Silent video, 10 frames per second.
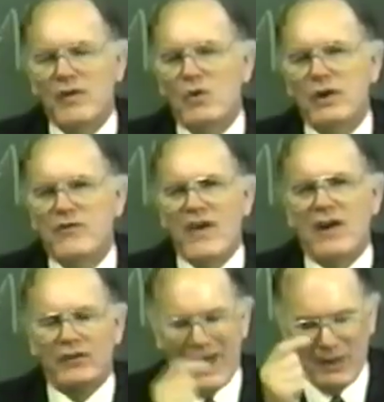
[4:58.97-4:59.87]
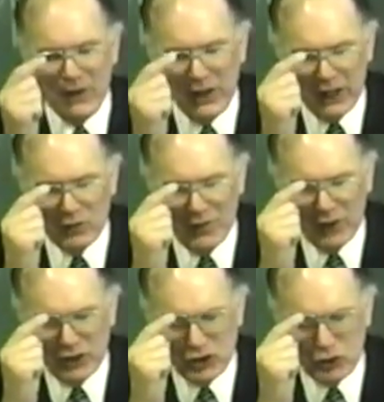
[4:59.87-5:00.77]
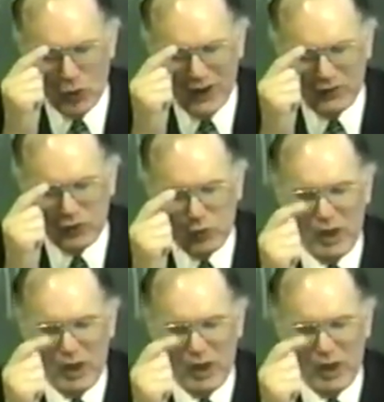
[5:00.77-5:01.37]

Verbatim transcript: We've already found that in Revelation 12.